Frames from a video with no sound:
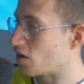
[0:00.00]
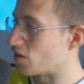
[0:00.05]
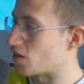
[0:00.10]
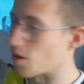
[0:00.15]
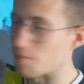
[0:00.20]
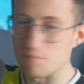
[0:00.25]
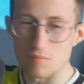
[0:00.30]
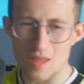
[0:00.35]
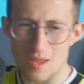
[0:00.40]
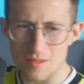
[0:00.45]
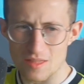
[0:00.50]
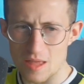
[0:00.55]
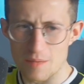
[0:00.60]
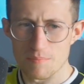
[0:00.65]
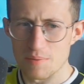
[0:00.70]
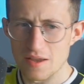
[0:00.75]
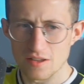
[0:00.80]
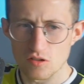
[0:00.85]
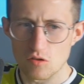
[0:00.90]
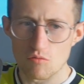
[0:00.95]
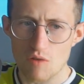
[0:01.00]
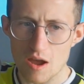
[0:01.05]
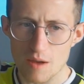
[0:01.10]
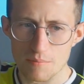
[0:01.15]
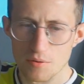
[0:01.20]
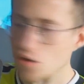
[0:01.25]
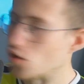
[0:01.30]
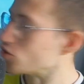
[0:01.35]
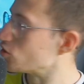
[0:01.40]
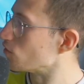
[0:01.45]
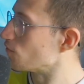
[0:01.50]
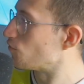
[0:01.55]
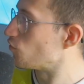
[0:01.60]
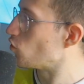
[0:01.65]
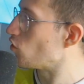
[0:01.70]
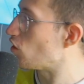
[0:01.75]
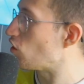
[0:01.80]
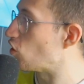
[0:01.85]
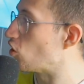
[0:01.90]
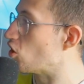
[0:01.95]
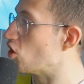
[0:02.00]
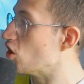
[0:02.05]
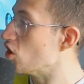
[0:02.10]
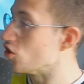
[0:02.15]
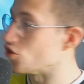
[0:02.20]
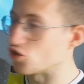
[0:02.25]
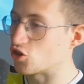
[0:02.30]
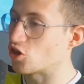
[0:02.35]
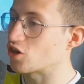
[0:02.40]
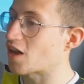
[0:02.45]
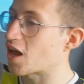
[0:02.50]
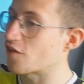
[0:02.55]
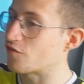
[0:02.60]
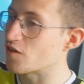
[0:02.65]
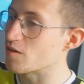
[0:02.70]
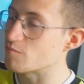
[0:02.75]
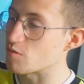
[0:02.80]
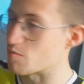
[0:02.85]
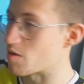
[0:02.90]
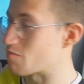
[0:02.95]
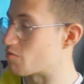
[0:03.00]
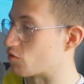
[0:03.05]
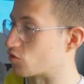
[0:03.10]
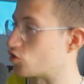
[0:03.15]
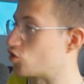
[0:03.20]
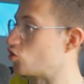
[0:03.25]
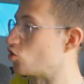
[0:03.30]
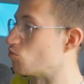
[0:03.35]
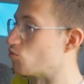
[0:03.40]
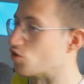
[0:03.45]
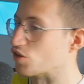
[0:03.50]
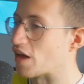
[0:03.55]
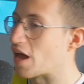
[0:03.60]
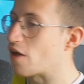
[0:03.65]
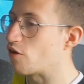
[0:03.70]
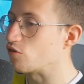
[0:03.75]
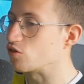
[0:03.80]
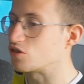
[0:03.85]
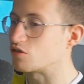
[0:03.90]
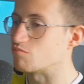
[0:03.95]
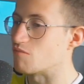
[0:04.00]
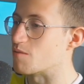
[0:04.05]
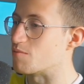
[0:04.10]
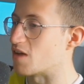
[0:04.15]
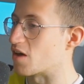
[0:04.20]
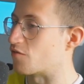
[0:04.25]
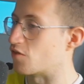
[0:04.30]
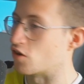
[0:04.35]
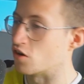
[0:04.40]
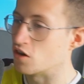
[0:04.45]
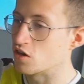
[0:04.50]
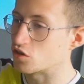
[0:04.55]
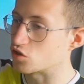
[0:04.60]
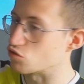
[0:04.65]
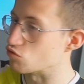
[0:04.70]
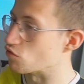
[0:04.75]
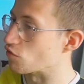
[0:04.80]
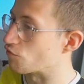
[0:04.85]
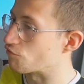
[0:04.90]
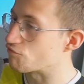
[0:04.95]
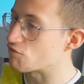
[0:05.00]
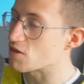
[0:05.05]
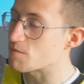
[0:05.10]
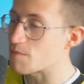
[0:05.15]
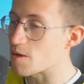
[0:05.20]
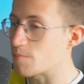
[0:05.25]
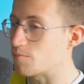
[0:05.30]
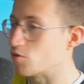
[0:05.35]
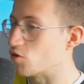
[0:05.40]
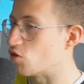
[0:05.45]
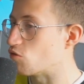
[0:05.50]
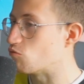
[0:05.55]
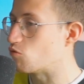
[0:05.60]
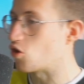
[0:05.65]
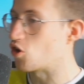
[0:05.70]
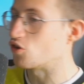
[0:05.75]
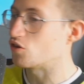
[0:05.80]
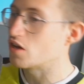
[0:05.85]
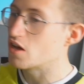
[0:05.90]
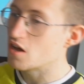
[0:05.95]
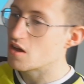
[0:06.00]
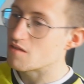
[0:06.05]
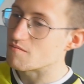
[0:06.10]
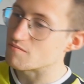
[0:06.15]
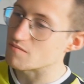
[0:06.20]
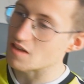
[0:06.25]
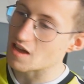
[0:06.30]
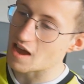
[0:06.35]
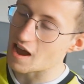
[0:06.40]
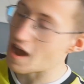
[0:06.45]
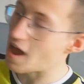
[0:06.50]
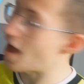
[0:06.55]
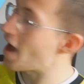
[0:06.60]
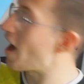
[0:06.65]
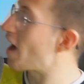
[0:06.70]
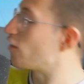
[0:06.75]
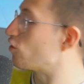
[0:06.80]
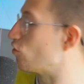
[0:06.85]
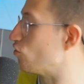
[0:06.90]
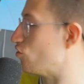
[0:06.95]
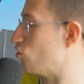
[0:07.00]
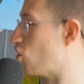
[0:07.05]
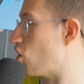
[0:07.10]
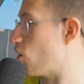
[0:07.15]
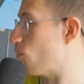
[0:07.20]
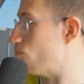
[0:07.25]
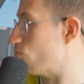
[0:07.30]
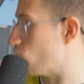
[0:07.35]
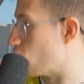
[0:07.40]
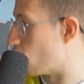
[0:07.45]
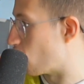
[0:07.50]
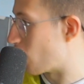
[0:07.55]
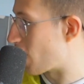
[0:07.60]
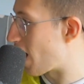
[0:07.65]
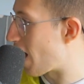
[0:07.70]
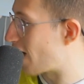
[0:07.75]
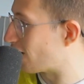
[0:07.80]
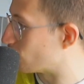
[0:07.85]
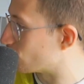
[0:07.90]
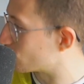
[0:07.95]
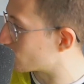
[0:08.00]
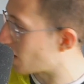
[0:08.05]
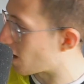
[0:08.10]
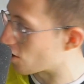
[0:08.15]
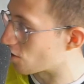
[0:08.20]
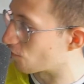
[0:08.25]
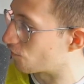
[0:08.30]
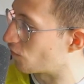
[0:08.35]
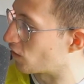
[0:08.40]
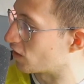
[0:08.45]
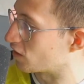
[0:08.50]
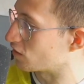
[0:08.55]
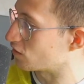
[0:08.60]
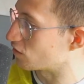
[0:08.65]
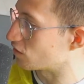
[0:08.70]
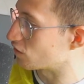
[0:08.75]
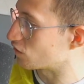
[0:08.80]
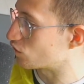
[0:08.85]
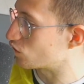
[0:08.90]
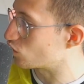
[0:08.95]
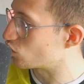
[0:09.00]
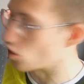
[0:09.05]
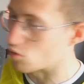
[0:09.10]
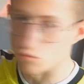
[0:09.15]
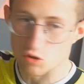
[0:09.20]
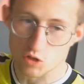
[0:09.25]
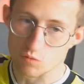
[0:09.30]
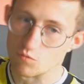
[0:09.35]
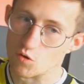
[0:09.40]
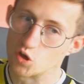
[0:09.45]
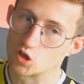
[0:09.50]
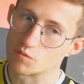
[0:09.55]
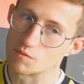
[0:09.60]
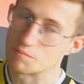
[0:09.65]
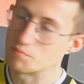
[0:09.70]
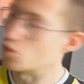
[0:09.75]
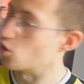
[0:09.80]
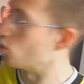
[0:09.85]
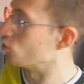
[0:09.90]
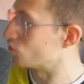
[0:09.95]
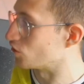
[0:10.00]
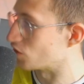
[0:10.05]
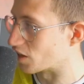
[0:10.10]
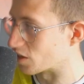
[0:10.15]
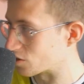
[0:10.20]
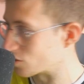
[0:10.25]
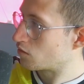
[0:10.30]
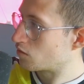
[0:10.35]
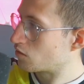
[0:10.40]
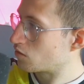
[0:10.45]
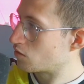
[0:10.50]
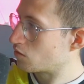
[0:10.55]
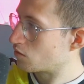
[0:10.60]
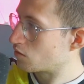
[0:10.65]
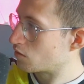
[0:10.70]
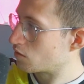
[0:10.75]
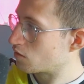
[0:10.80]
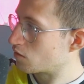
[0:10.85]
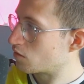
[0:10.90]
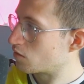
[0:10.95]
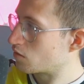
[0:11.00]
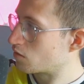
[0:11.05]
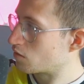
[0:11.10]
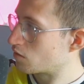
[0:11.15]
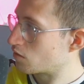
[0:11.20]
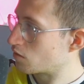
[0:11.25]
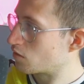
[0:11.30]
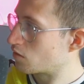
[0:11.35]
they picked the right person for it. Or you could have him, but maybe it was someone else. Maybe have a two or three people in one. I don't know, bro. I just kind of think so much more could be put onto this. That